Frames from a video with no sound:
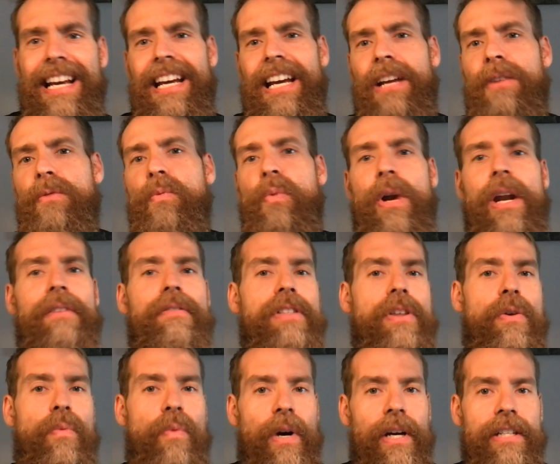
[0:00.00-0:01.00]
and whatever they
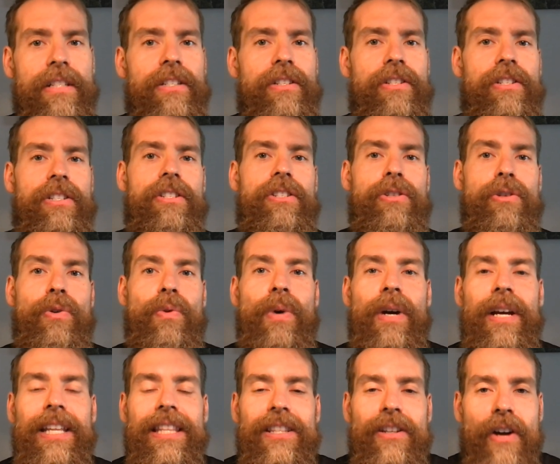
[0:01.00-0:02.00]
want to do
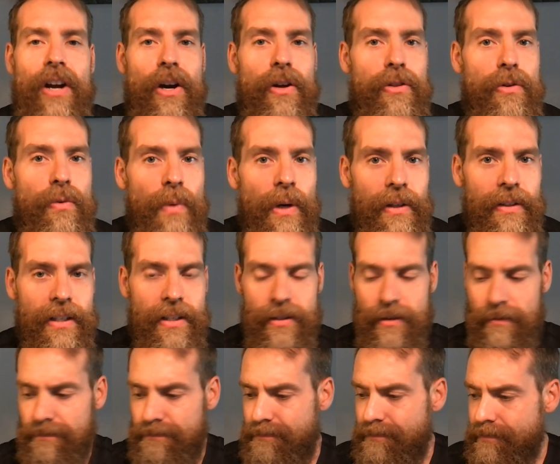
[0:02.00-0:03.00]
in their health and wellness.
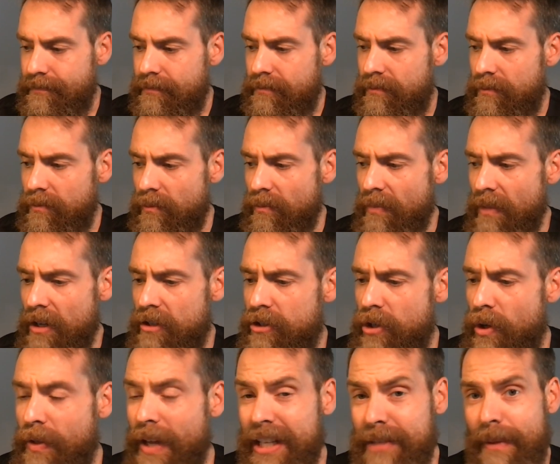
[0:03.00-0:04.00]
So
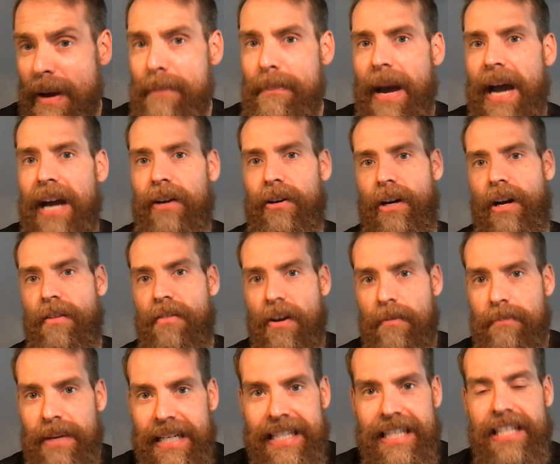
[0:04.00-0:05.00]
that's my background. I've
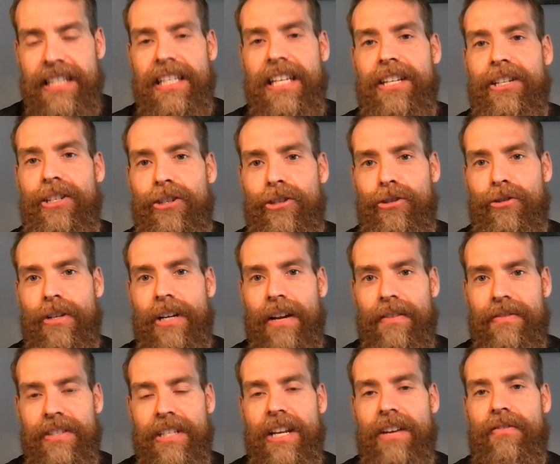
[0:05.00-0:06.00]
been in this industry and
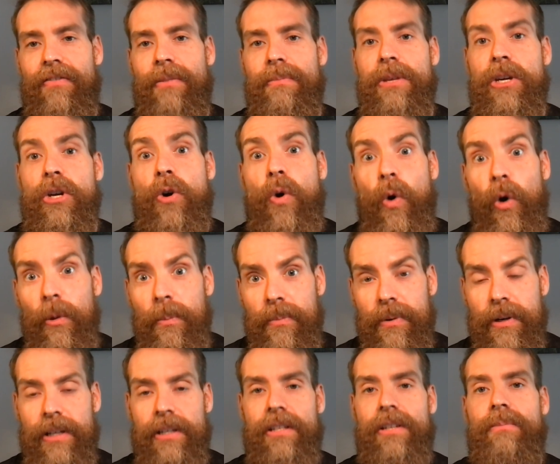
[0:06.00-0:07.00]
I've seen it from the
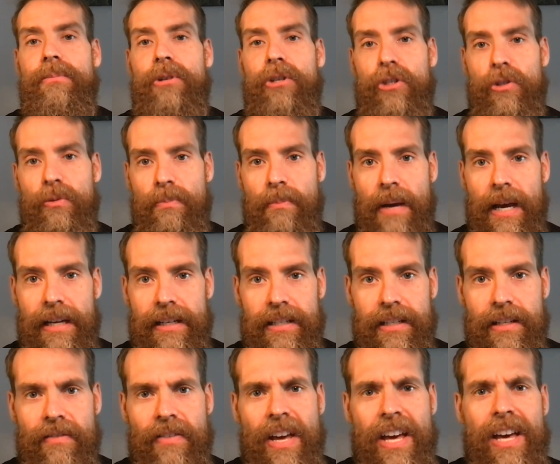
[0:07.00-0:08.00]
corporate
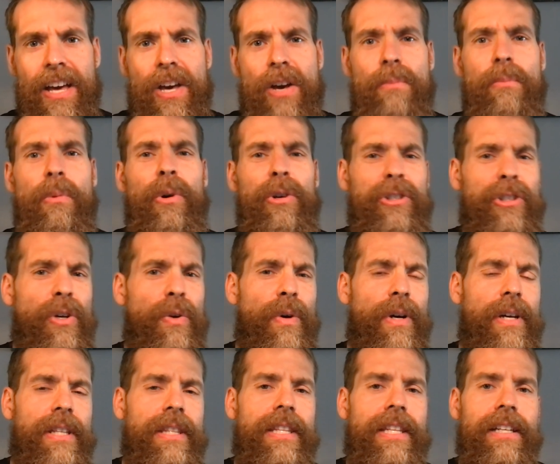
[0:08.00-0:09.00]
perspective, more so
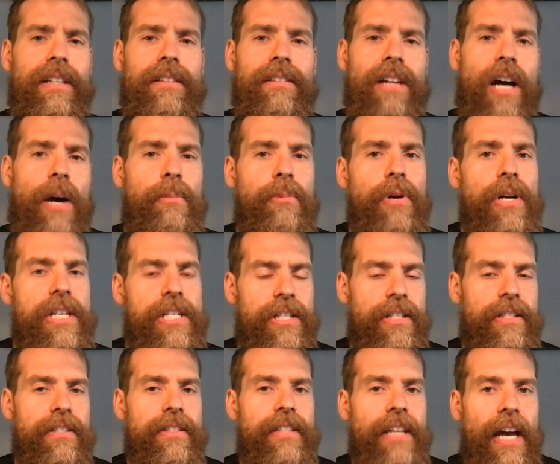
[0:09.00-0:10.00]
on the
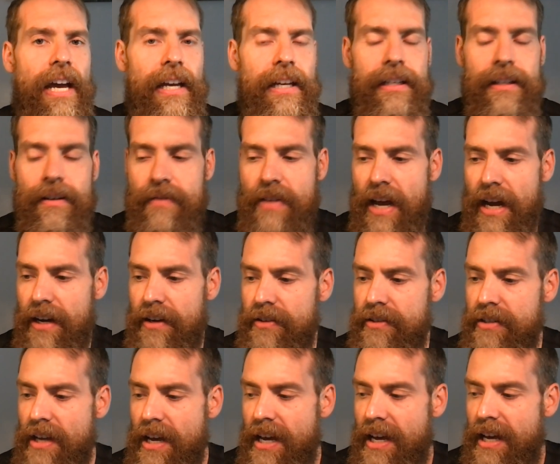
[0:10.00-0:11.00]
operations side of the
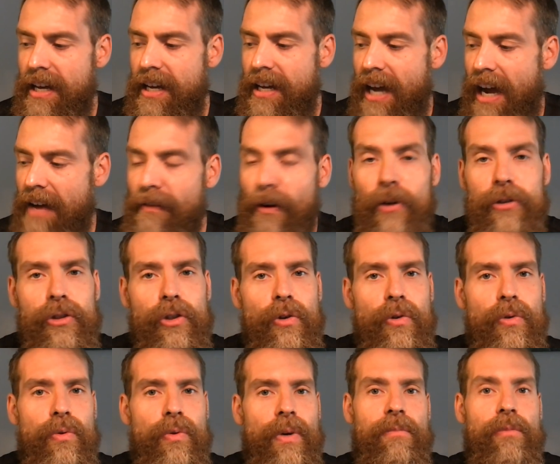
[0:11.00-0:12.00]
house. I've
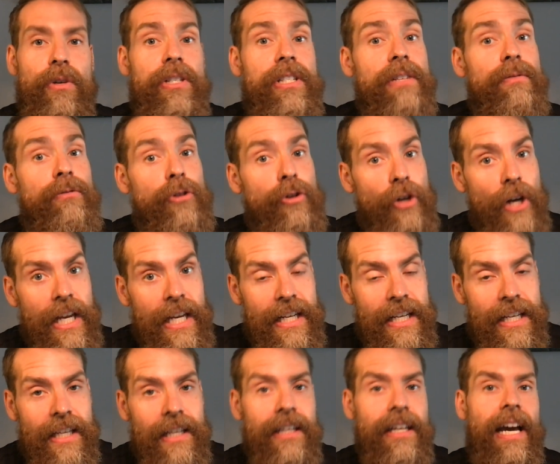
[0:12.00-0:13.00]
also received
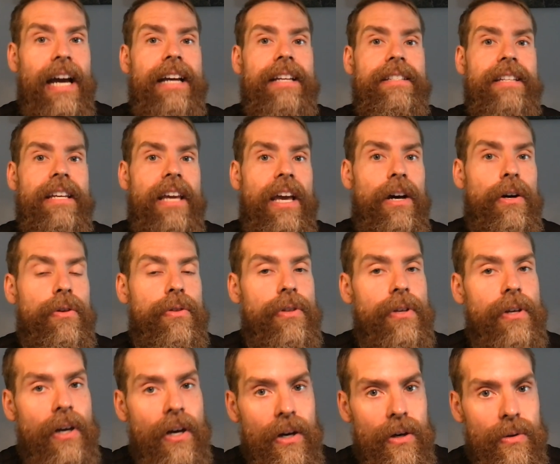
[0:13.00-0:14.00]
training as a
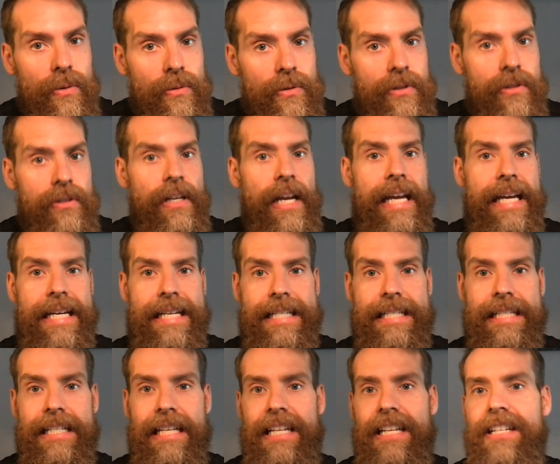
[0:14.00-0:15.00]
health coach.
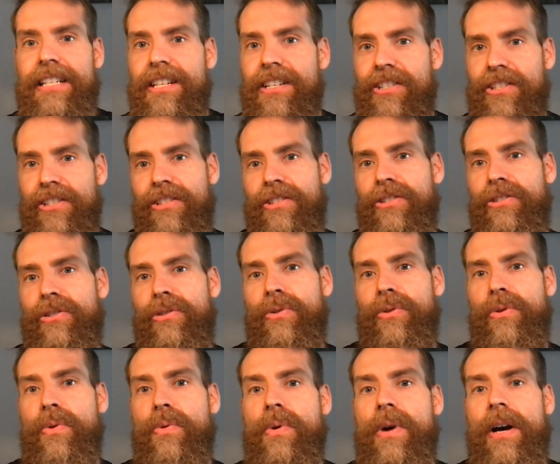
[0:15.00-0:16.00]
And in addition
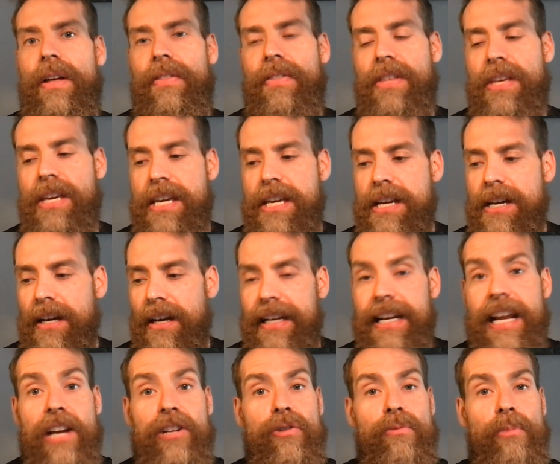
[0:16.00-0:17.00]
to the
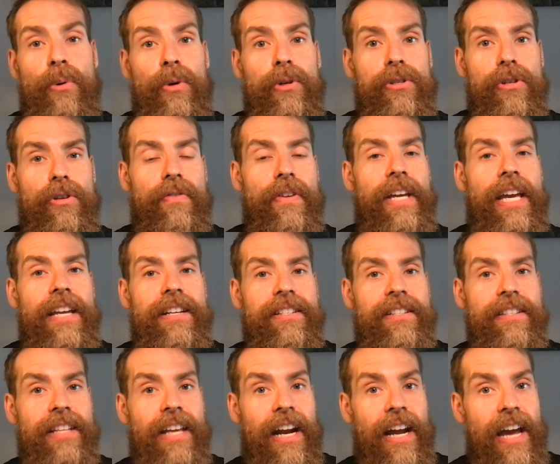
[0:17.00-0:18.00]
national board
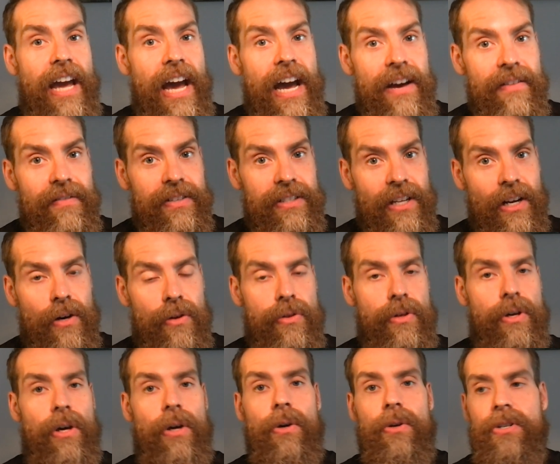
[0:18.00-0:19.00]
certification that I have as a health
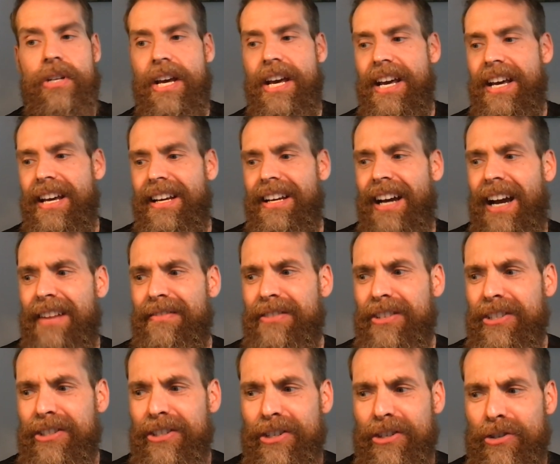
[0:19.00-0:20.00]
coach, I've
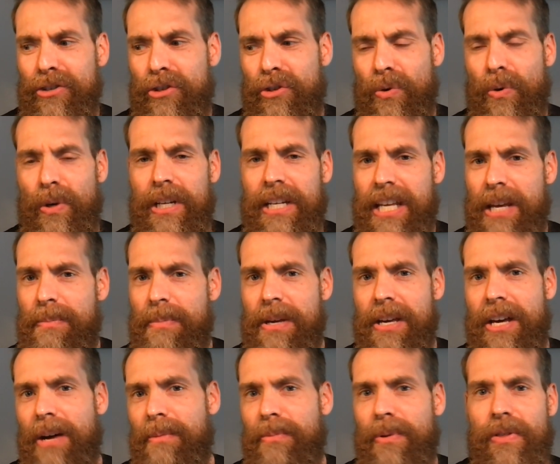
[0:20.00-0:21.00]
just enjoyed keeping
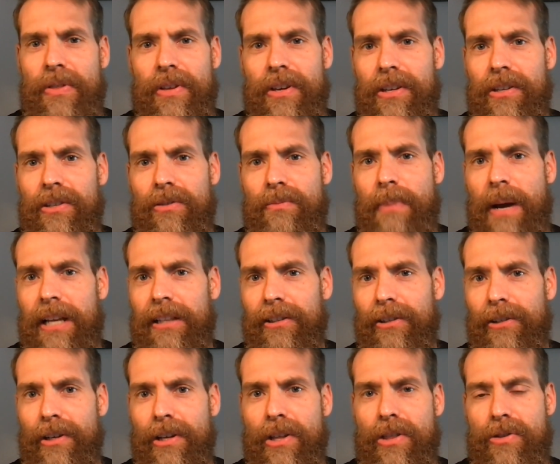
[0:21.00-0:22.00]
up with this by
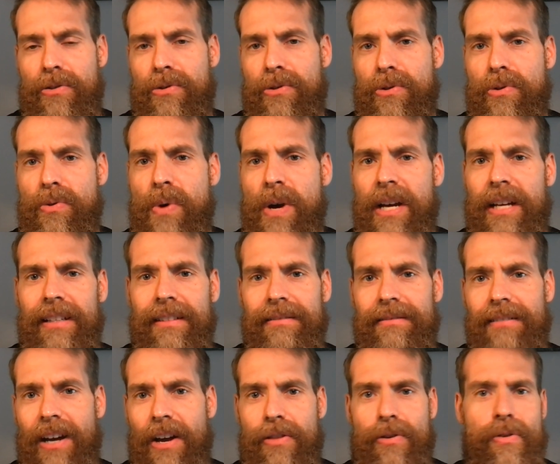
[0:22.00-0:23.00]
learning through
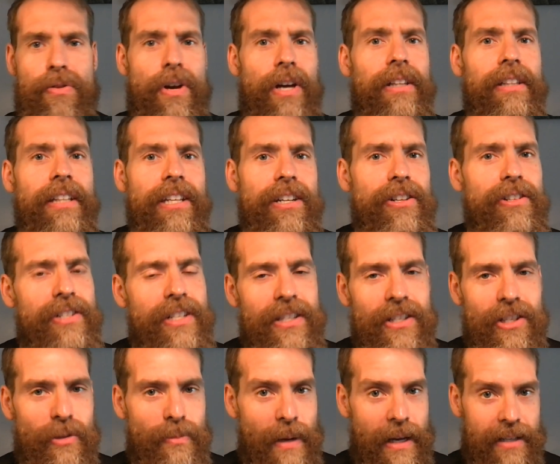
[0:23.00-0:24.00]
other thought leaders in the
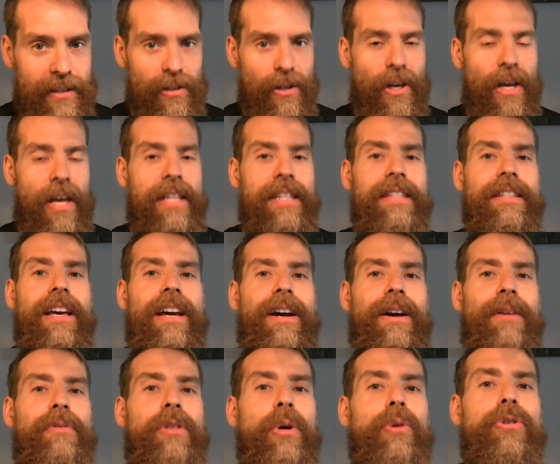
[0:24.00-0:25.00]
space. And
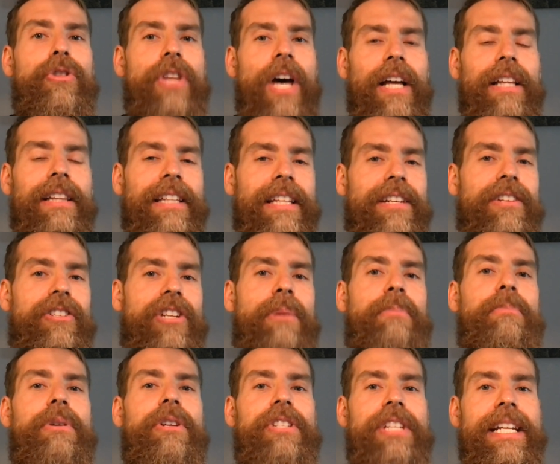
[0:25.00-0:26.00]
those thought leaders, I'm
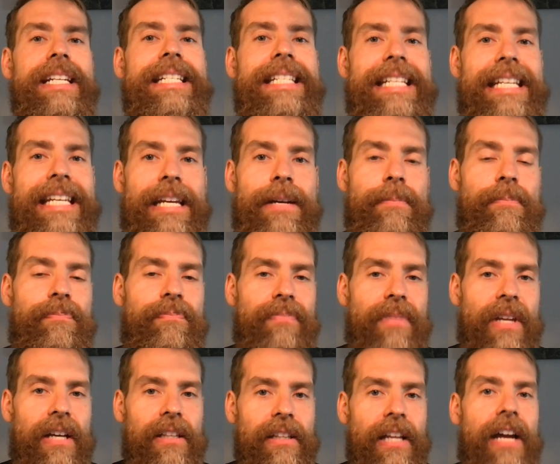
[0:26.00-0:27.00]
presenting
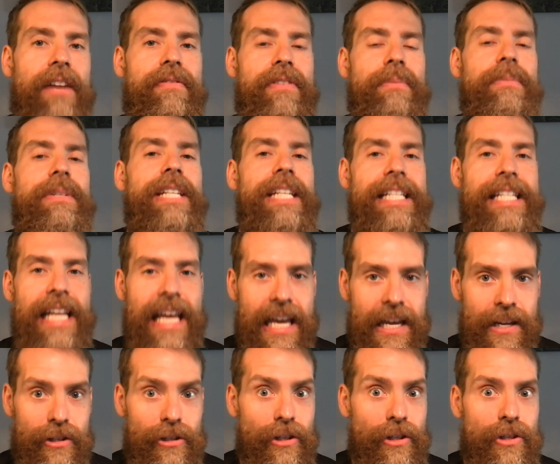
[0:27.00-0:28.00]
a lot of them today
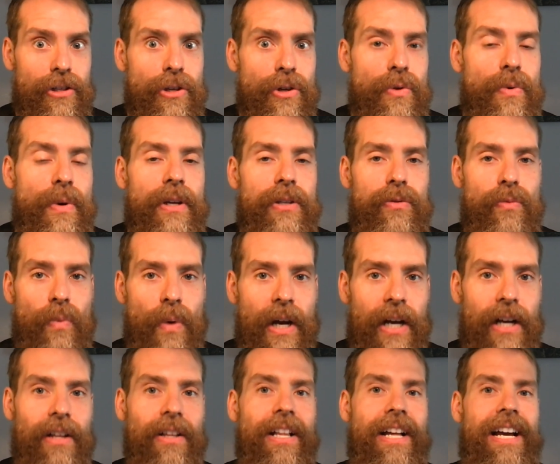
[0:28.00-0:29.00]
to you as
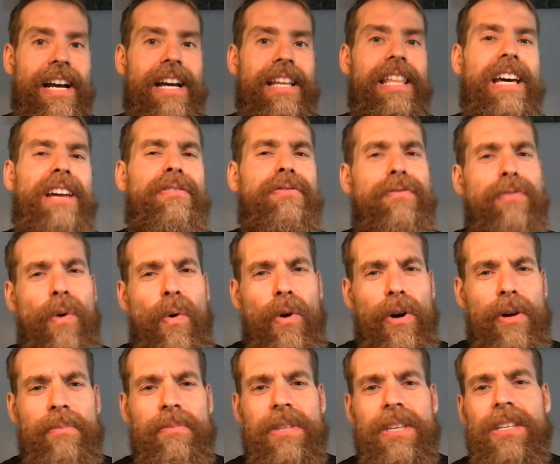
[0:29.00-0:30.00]
well, that
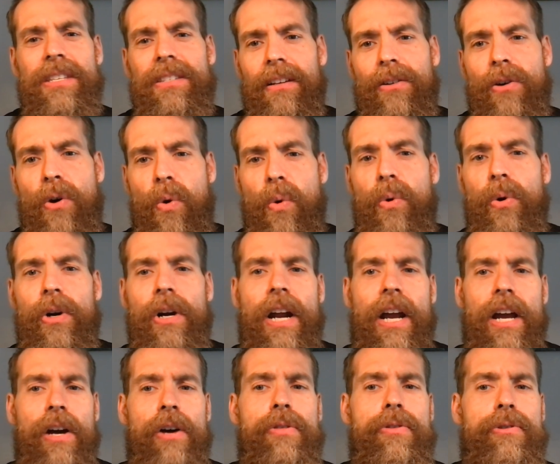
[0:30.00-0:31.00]
form these core
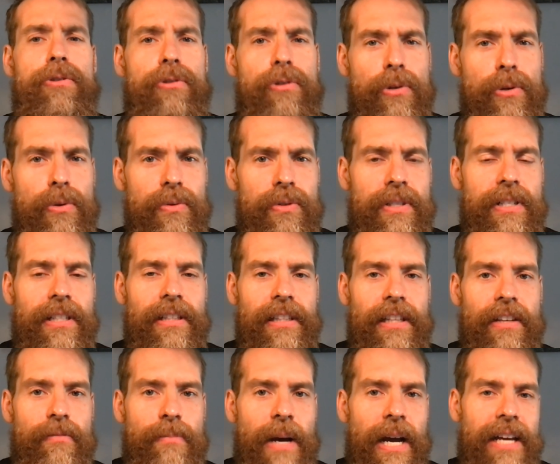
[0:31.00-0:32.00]
health truths to
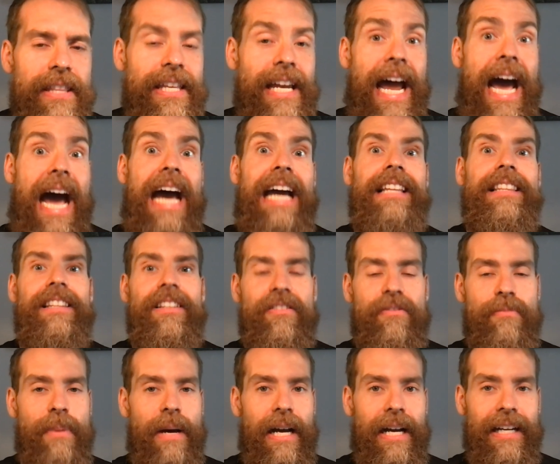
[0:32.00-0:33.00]
live by, that I
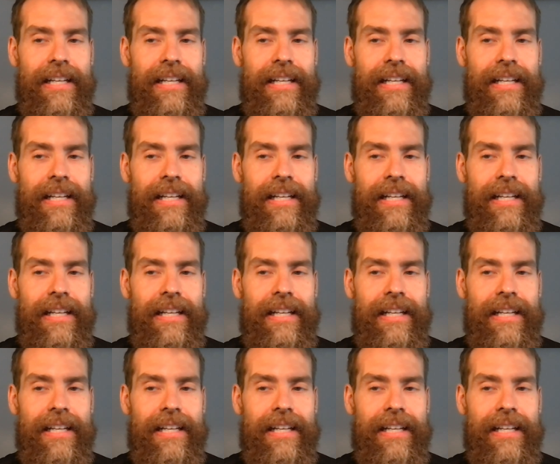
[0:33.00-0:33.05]
live by.